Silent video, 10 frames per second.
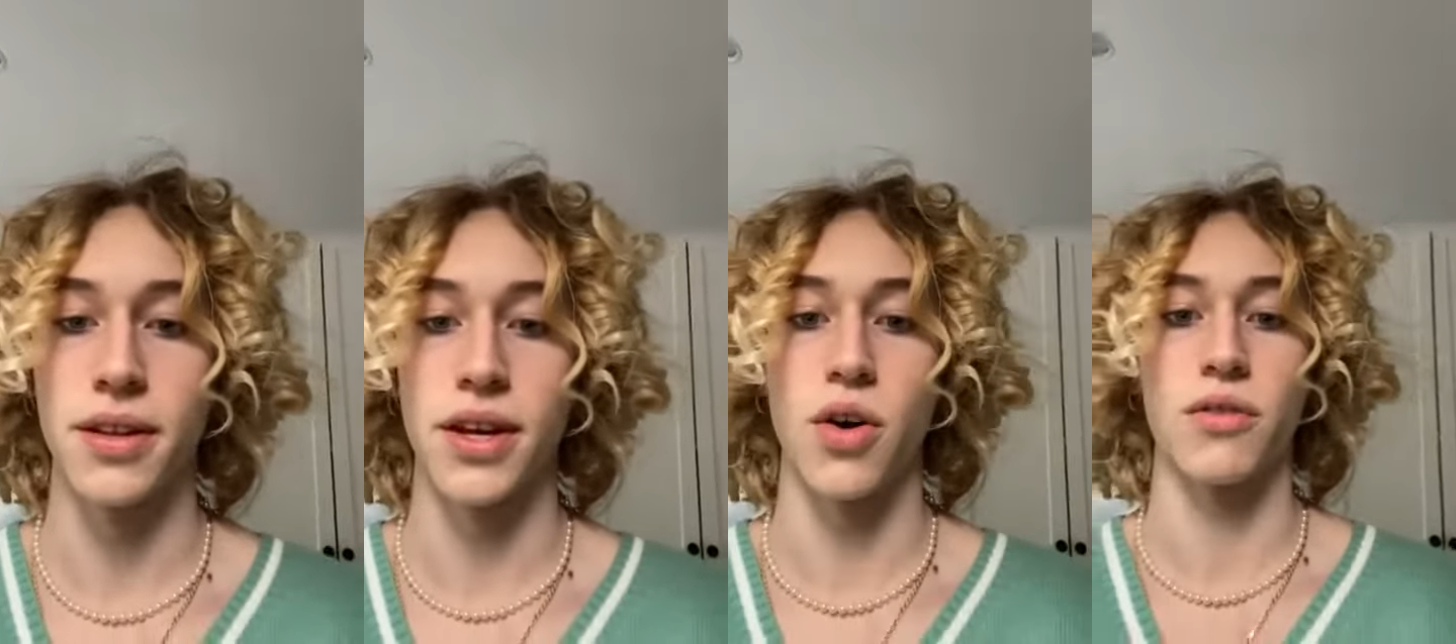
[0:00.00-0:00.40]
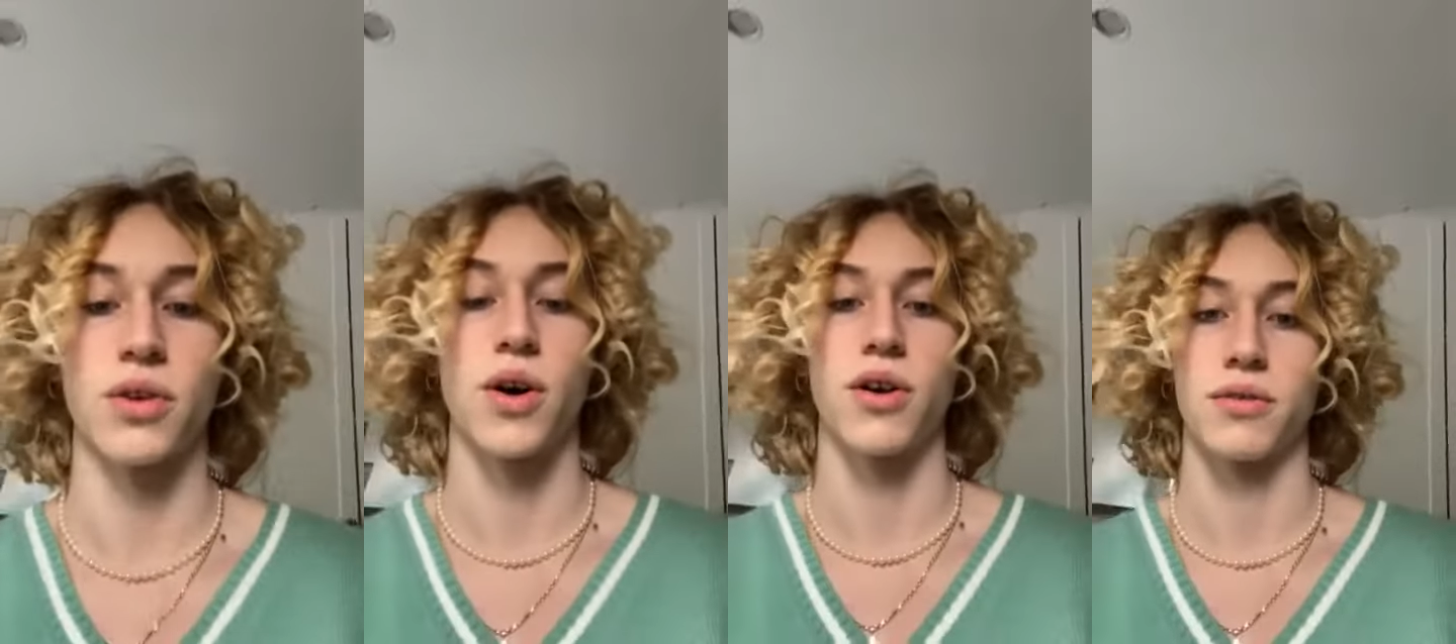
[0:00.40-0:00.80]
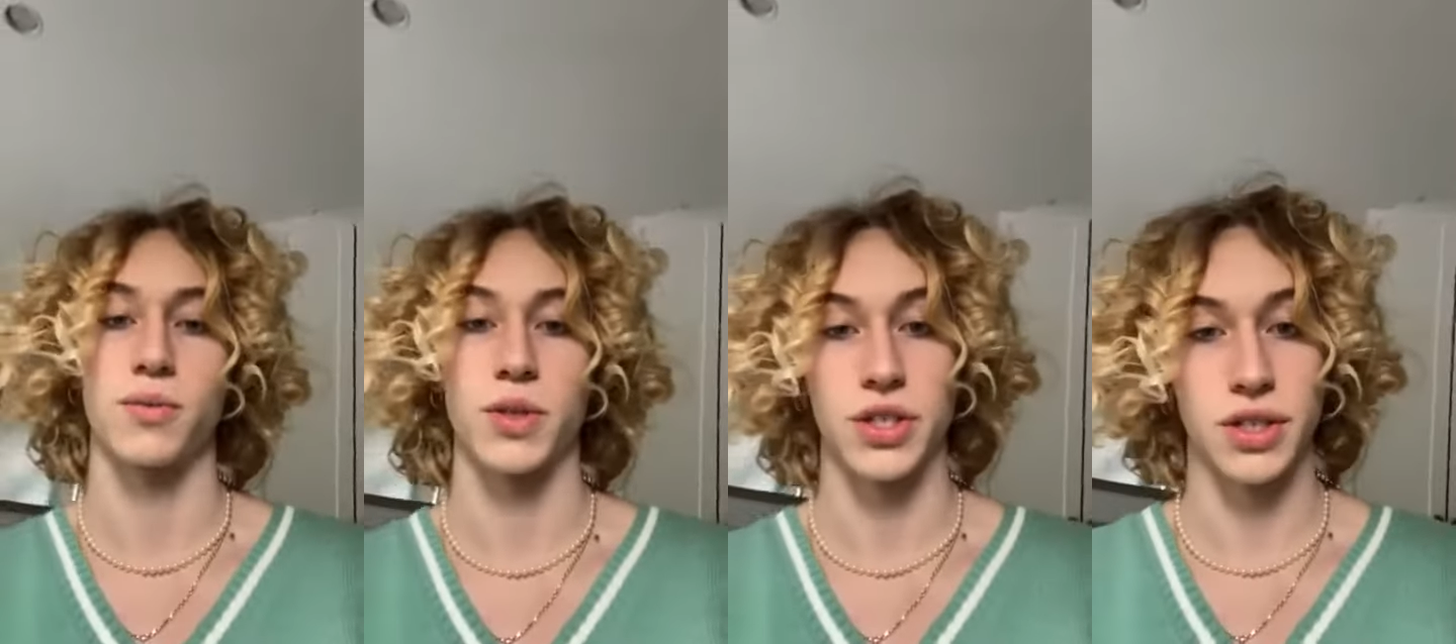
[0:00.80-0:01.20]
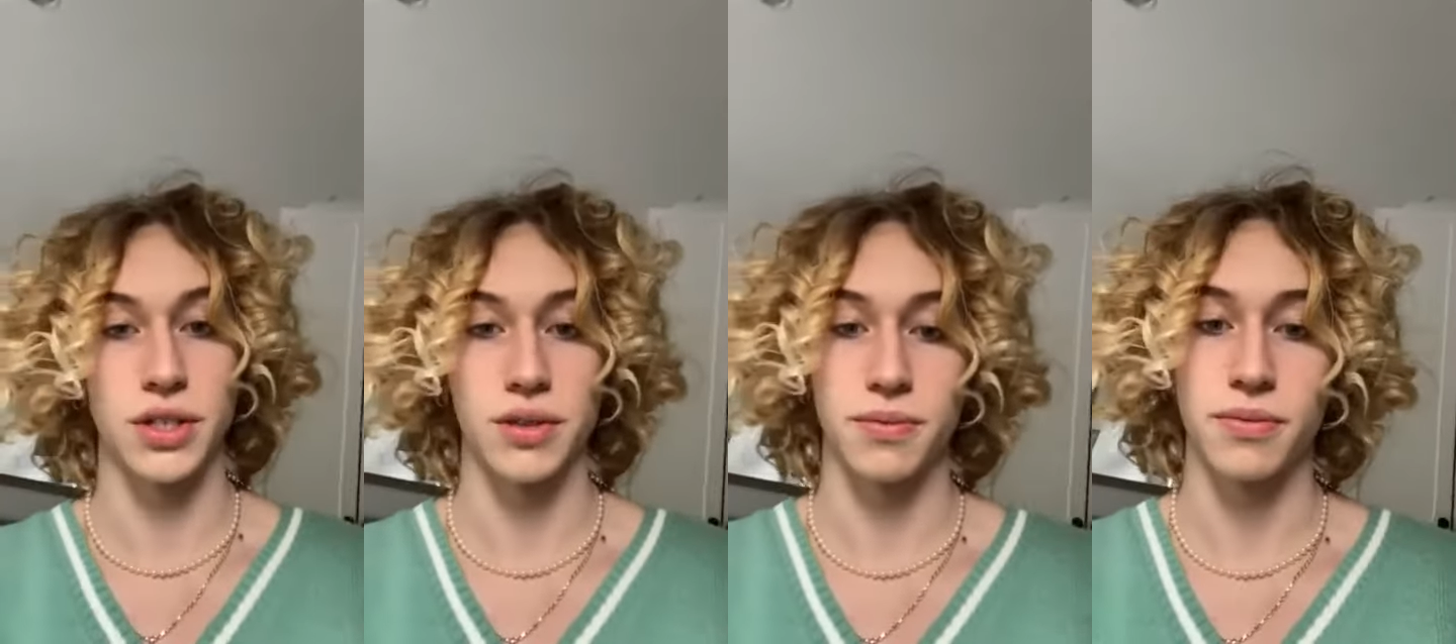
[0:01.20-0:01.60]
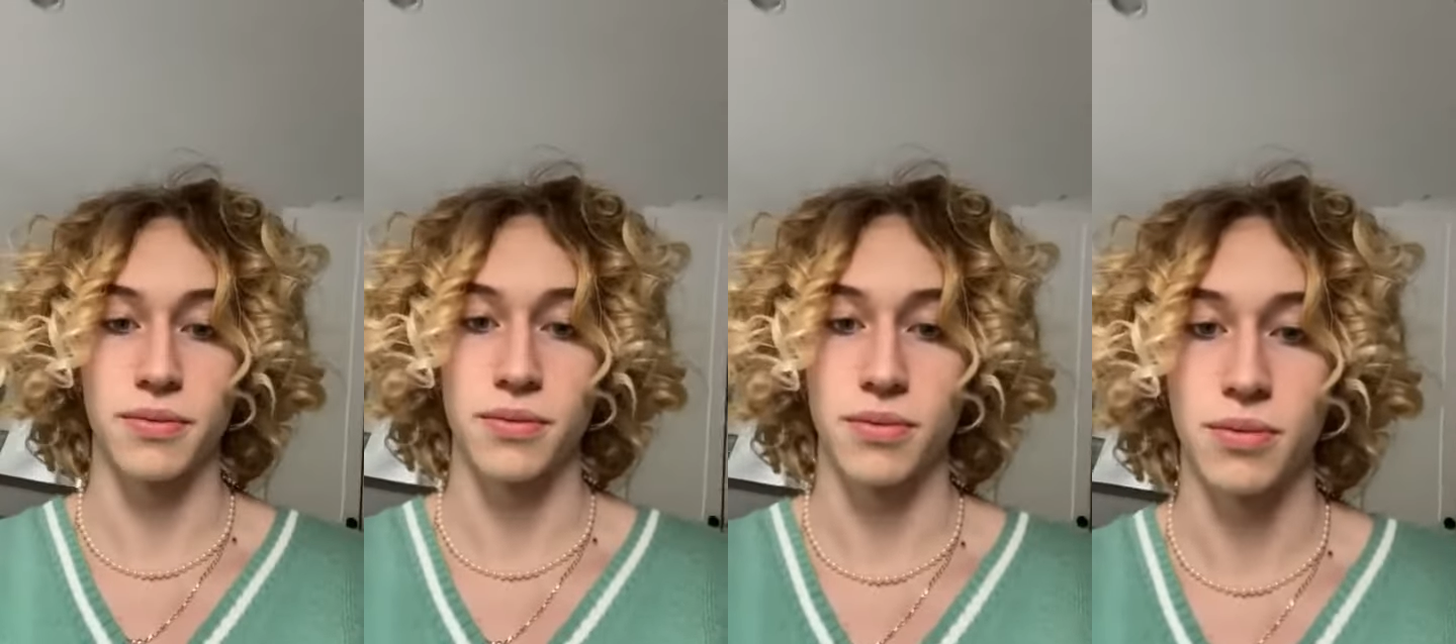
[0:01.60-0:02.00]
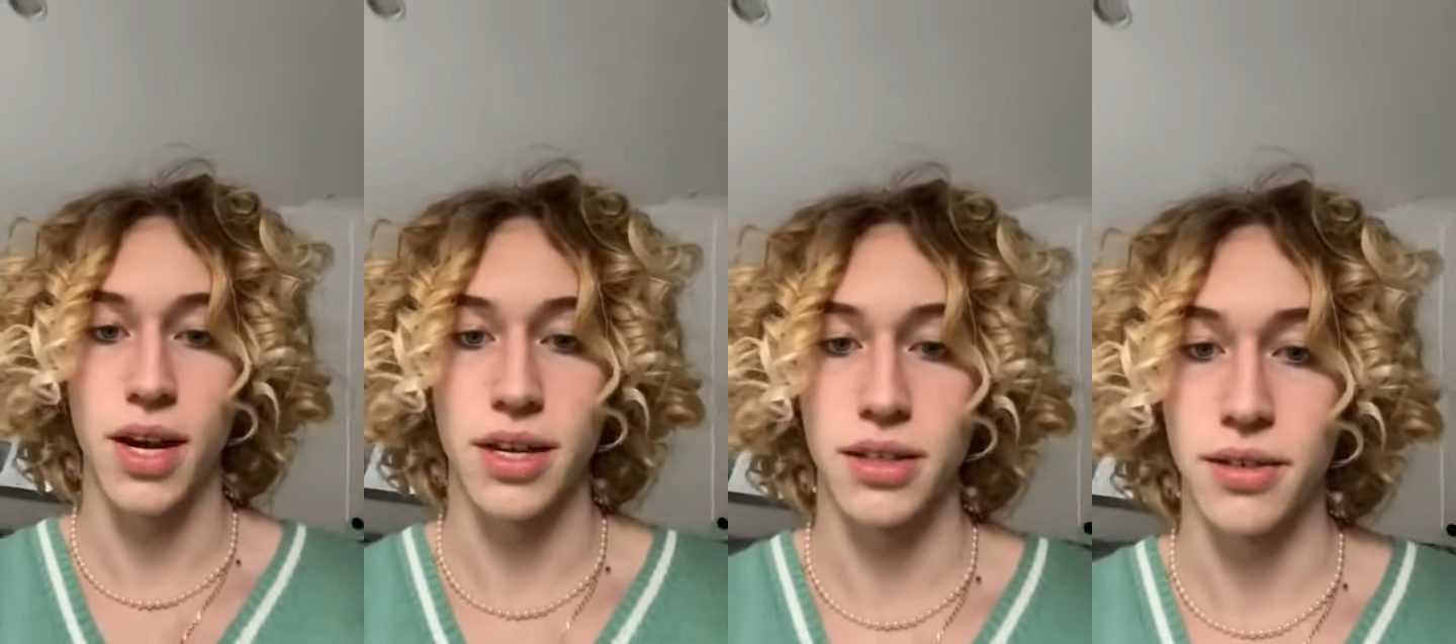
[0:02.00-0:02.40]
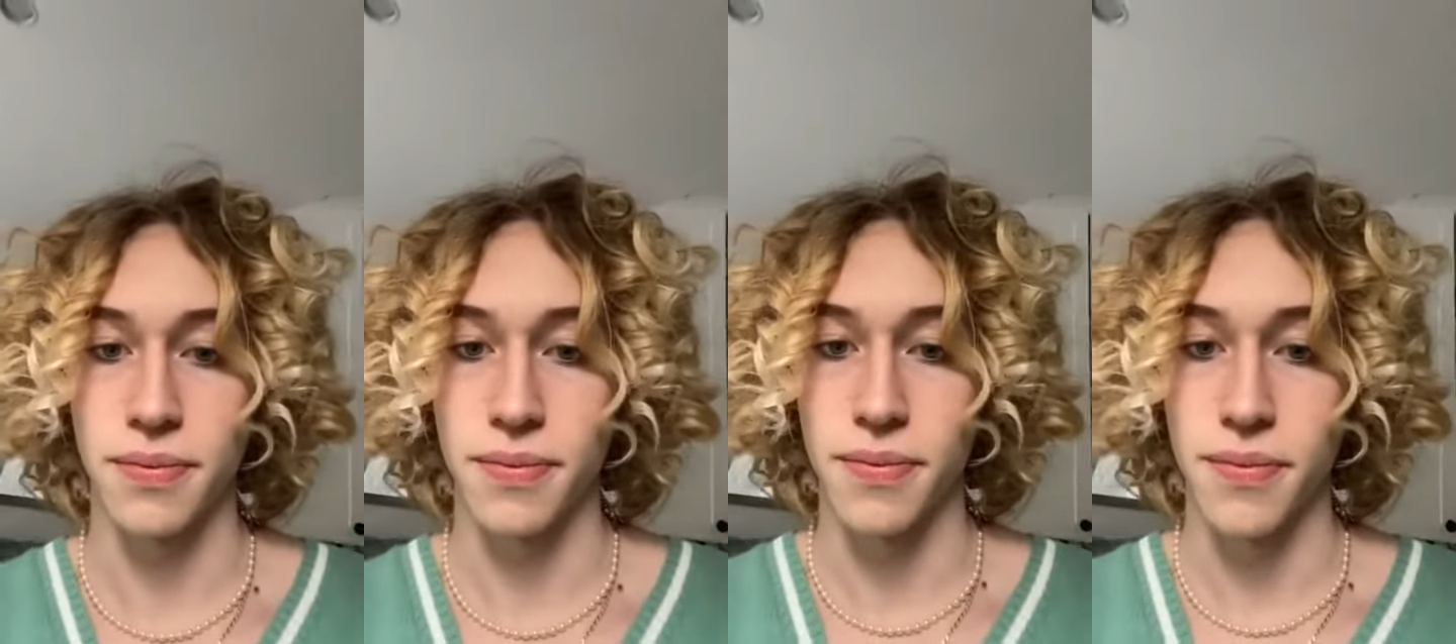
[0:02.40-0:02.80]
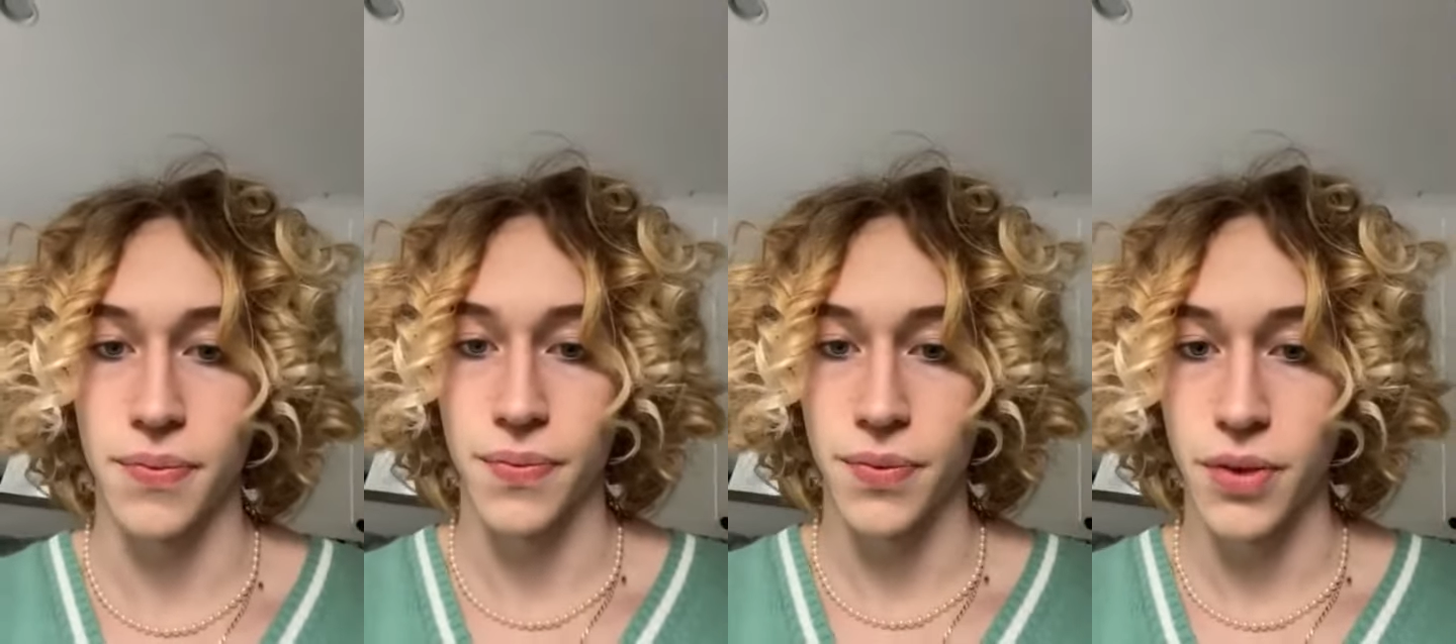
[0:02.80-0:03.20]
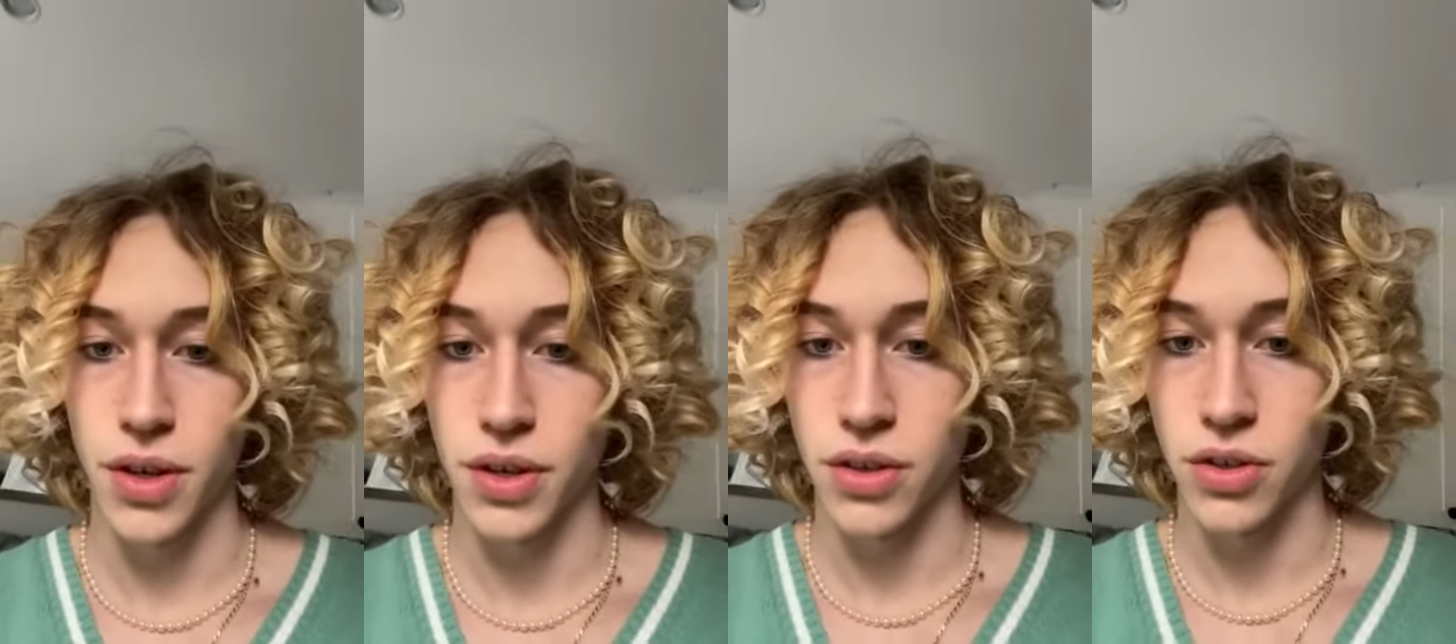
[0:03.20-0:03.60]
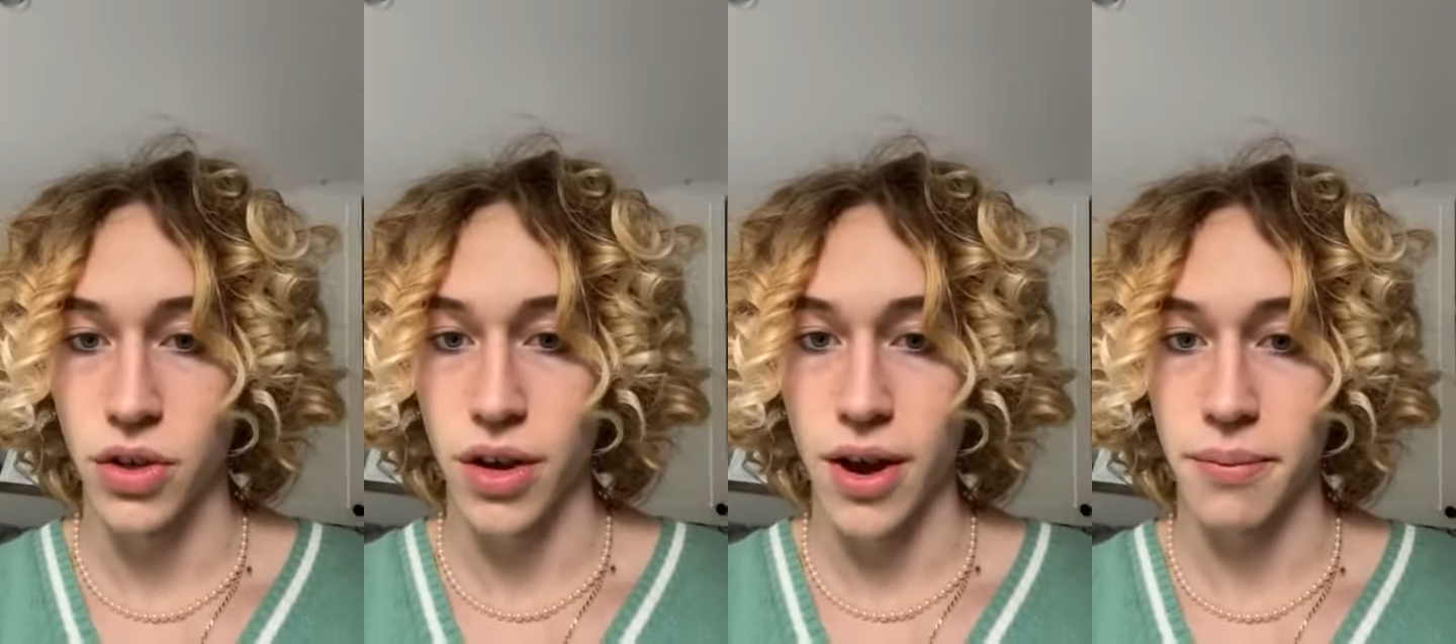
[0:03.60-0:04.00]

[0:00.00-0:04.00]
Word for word: like overall, which is nice. So